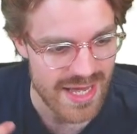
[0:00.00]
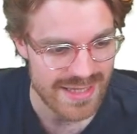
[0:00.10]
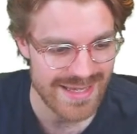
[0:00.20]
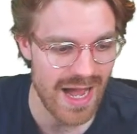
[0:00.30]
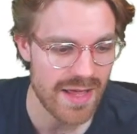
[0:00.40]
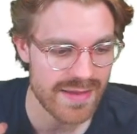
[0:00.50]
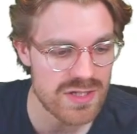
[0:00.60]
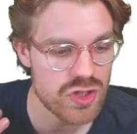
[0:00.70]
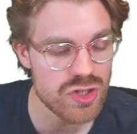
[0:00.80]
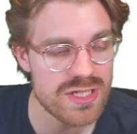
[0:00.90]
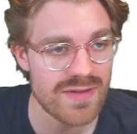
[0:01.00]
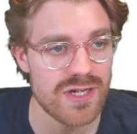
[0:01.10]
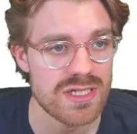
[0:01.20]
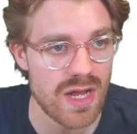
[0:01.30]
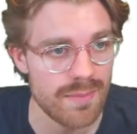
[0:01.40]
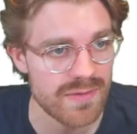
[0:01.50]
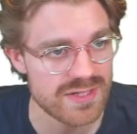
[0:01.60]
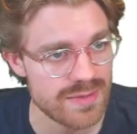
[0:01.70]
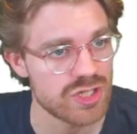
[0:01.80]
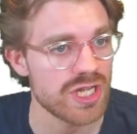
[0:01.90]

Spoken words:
Yeah, I think it's good to give an example of a temperature.